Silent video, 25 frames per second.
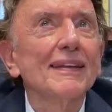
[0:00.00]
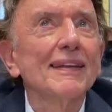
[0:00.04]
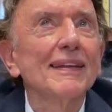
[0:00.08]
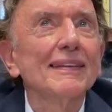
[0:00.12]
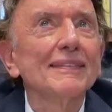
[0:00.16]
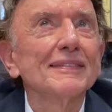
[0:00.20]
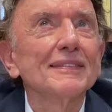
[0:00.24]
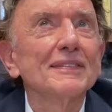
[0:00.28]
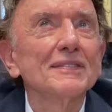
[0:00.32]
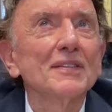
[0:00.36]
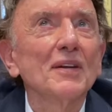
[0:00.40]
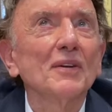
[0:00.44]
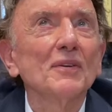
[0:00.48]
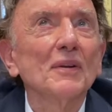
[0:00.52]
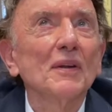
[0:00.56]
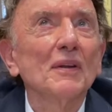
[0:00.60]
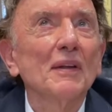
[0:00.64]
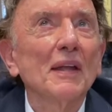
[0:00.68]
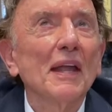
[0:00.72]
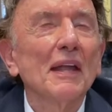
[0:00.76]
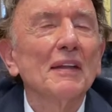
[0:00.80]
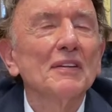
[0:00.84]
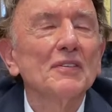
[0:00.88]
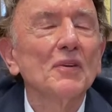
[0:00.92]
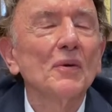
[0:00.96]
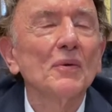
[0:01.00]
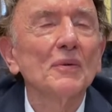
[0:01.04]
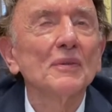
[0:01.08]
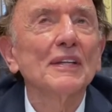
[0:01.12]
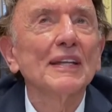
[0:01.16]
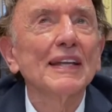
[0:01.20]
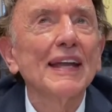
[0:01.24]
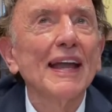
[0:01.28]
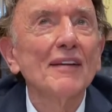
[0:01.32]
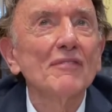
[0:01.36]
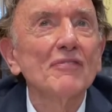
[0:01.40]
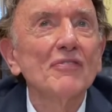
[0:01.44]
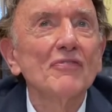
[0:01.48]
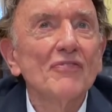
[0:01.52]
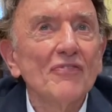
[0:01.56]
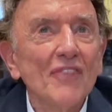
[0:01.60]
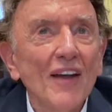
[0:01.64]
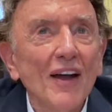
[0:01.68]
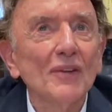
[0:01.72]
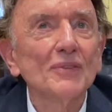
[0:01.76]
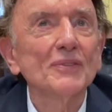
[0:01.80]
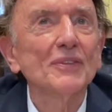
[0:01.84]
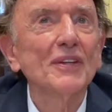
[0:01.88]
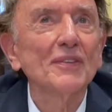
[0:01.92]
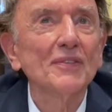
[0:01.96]
certainly I
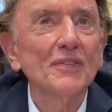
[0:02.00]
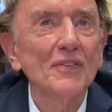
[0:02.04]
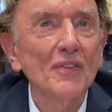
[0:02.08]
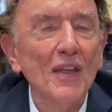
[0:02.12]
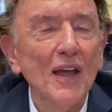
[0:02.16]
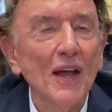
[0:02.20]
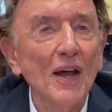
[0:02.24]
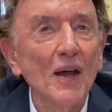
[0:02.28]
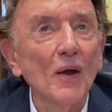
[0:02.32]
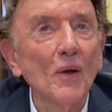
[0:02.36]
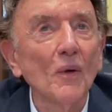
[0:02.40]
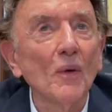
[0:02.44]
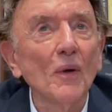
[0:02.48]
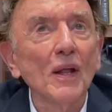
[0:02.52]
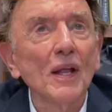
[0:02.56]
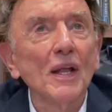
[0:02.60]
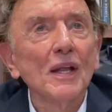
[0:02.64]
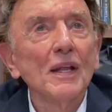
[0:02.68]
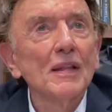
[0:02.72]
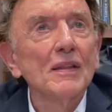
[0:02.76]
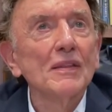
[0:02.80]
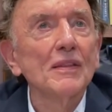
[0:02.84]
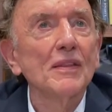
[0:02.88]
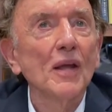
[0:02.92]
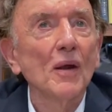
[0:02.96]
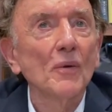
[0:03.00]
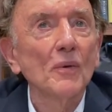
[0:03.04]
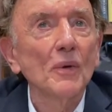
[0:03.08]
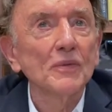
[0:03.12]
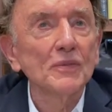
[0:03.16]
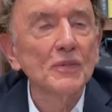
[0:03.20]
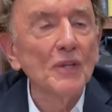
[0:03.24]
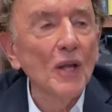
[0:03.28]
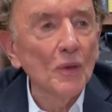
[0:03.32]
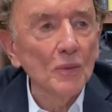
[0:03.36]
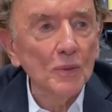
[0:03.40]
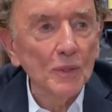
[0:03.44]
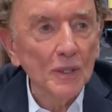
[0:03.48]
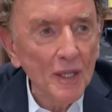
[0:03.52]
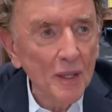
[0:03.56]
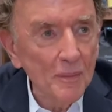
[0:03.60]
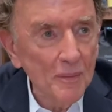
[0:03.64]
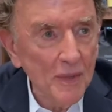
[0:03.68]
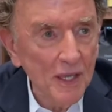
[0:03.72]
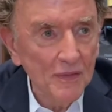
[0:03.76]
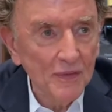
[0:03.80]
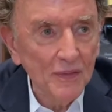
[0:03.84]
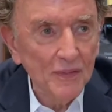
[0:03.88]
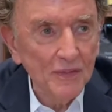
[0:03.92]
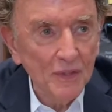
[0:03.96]
felt as though there was no
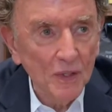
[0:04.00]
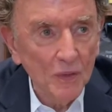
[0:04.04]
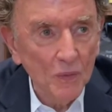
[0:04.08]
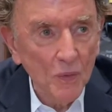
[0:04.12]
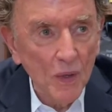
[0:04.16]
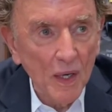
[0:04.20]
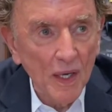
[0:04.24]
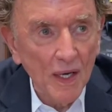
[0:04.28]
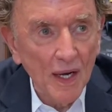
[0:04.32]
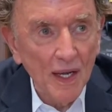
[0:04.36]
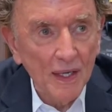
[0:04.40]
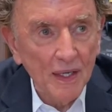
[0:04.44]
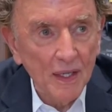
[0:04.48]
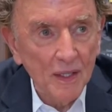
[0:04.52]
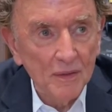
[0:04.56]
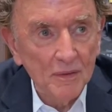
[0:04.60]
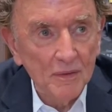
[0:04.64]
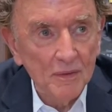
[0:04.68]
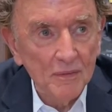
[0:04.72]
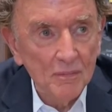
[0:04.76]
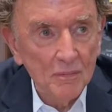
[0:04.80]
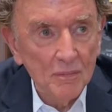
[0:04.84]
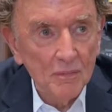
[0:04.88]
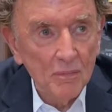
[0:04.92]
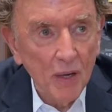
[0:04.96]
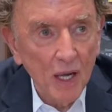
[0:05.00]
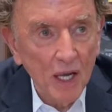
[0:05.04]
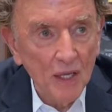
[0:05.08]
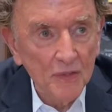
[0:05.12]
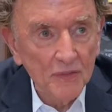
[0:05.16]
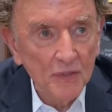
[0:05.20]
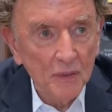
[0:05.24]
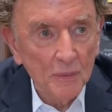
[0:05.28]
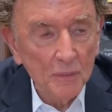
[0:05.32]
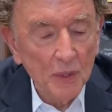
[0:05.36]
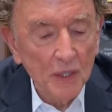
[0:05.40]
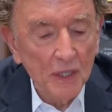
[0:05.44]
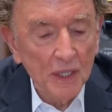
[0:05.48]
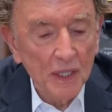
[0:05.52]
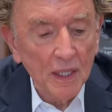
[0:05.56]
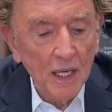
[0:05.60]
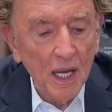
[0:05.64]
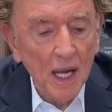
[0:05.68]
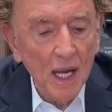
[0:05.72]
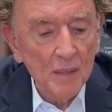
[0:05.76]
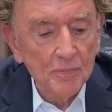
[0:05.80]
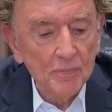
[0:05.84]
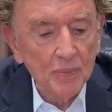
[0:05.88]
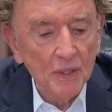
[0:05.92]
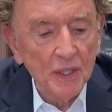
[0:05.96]
limits to what I could possibly
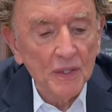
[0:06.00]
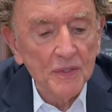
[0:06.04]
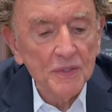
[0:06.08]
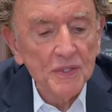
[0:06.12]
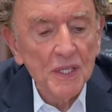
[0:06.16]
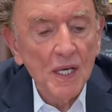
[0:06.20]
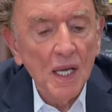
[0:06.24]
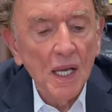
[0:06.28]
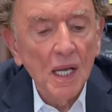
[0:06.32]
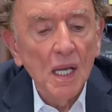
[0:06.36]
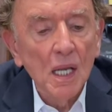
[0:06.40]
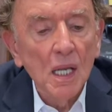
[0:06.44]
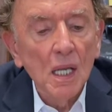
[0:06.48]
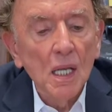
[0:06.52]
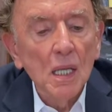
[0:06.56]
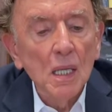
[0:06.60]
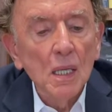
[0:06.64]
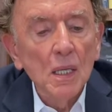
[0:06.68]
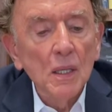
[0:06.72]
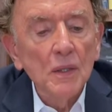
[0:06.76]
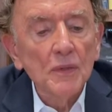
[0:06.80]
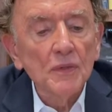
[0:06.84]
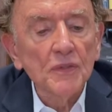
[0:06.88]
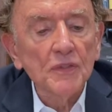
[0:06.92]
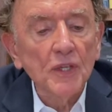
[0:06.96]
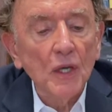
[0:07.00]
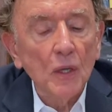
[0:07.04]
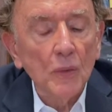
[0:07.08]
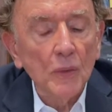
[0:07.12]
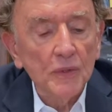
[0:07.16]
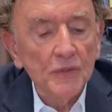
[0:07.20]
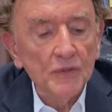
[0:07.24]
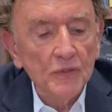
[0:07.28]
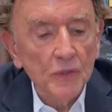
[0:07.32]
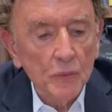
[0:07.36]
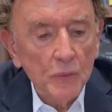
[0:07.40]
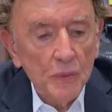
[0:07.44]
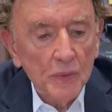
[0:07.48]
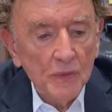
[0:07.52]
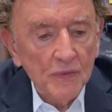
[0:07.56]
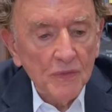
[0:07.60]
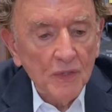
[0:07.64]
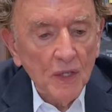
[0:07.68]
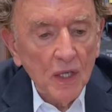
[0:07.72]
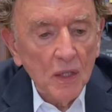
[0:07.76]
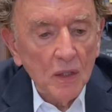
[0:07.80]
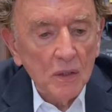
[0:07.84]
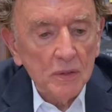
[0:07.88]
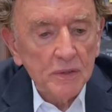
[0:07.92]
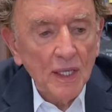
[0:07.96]
accomplish. So as a
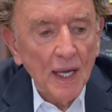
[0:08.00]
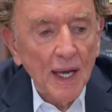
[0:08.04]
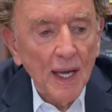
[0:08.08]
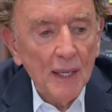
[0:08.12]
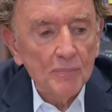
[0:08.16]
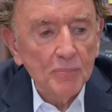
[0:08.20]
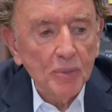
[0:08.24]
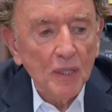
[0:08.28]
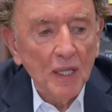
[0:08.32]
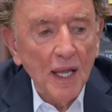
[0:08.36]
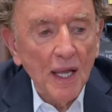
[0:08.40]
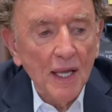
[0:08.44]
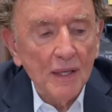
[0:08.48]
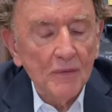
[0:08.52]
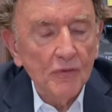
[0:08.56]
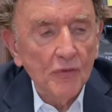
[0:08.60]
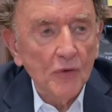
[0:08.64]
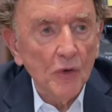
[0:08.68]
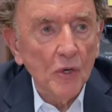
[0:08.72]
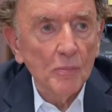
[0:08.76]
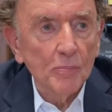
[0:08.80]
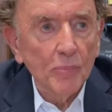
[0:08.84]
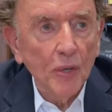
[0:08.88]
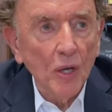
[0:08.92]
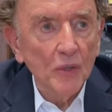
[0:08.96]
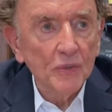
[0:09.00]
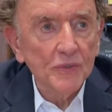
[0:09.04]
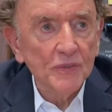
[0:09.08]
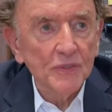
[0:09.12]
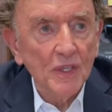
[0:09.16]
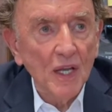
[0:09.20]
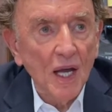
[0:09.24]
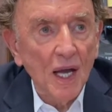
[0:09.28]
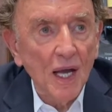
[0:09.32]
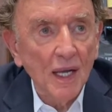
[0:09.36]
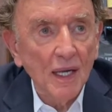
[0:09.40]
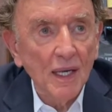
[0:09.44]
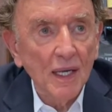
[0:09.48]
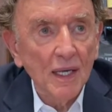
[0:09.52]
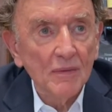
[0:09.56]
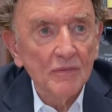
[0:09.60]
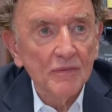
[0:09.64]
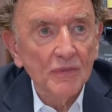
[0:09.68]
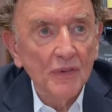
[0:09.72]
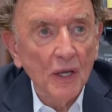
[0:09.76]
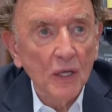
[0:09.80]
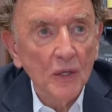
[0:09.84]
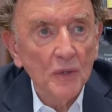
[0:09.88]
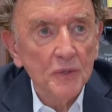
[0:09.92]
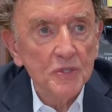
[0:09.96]
result, I applied for a postdoc
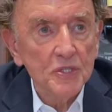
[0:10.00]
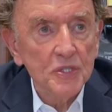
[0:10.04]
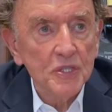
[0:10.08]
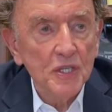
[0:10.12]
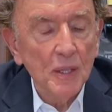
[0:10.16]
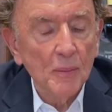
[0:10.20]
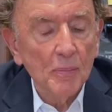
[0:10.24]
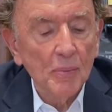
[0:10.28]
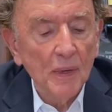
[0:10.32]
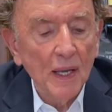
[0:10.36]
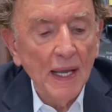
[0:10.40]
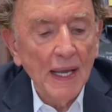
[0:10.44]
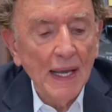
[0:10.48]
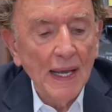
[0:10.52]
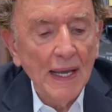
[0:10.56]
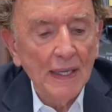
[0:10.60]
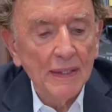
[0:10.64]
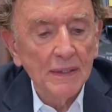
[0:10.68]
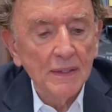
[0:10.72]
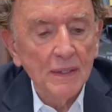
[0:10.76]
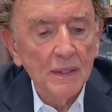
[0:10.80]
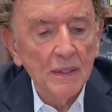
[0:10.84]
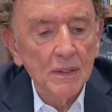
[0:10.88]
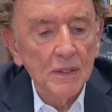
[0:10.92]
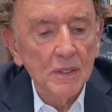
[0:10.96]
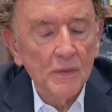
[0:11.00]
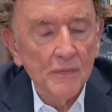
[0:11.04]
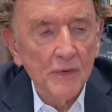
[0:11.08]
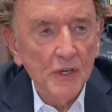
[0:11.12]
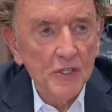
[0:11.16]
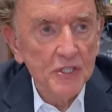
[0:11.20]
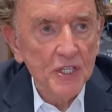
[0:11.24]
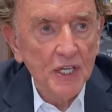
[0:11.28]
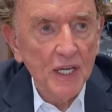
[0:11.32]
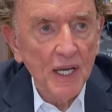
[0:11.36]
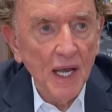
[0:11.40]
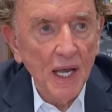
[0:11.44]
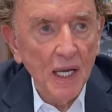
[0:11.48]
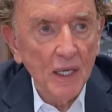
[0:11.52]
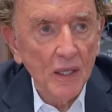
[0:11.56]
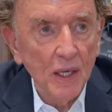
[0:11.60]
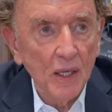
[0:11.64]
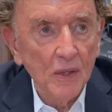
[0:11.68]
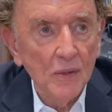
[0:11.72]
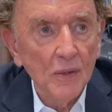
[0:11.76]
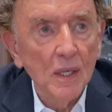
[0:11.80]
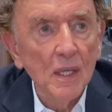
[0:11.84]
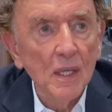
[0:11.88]
fellowship at University of Chicago.